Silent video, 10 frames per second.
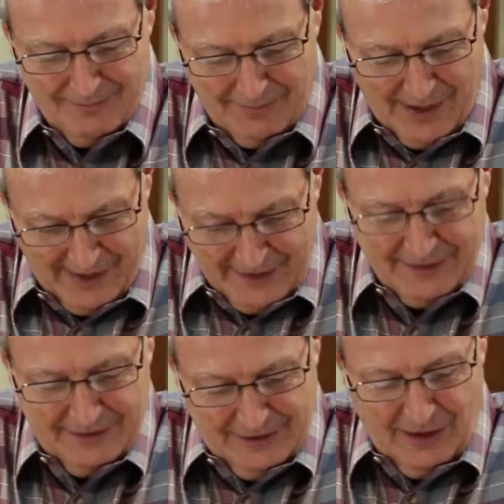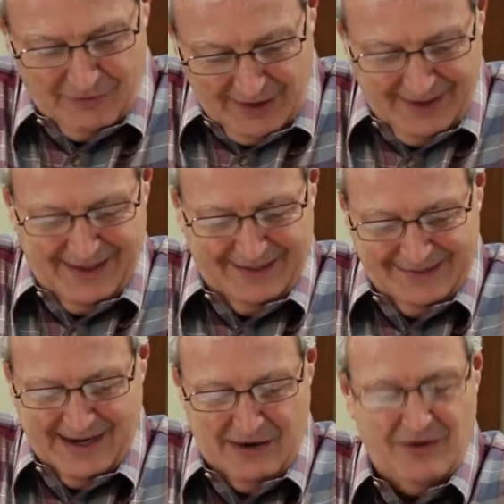my loving
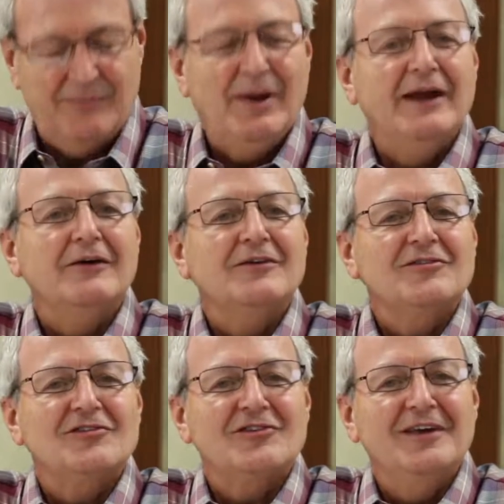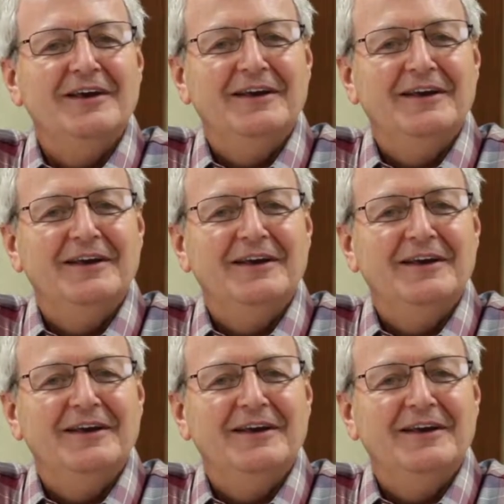and caring parents